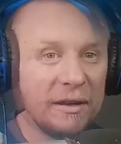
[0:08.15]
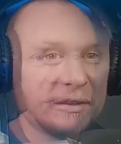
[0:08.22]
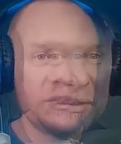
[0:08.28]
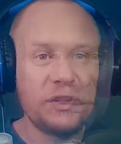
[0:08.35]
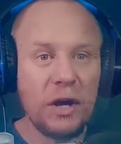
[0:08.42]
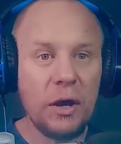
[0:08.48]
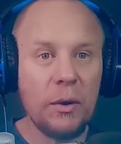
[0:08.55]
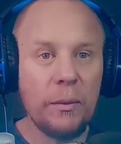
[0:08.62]

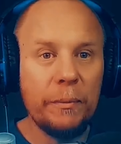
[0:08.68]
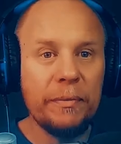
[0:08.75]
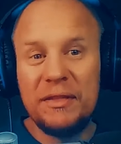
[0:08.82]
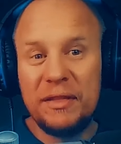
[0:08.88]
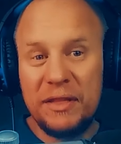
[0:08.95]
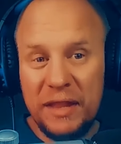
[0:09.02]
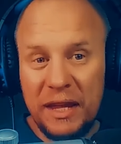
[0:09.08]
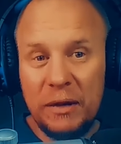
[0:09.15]
So, I
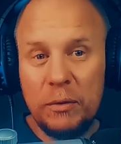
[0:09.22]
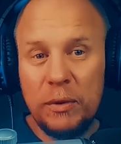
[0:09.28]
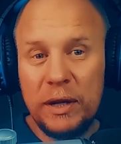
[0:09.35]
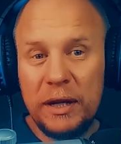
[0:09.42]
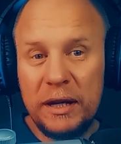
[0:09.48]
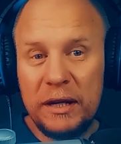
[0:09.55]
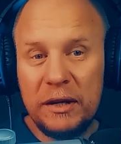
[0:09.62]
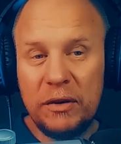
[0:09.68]
think we
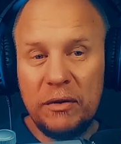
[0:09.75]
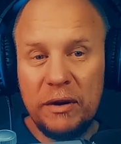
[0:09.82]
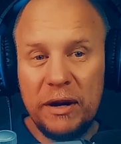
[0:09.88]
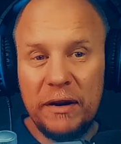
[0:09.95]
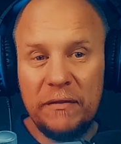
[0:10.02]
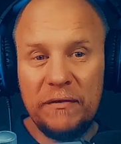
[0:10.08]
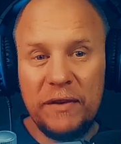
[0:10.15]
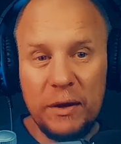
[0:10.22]
need to create
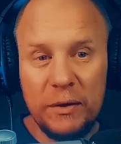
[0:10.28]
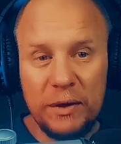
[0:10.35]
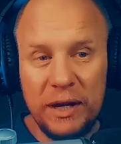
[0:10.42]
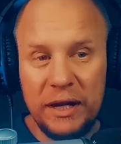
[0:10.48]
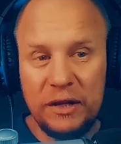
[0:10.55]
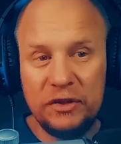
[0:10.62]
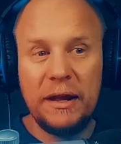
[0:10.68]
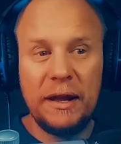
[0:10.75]
a foundation,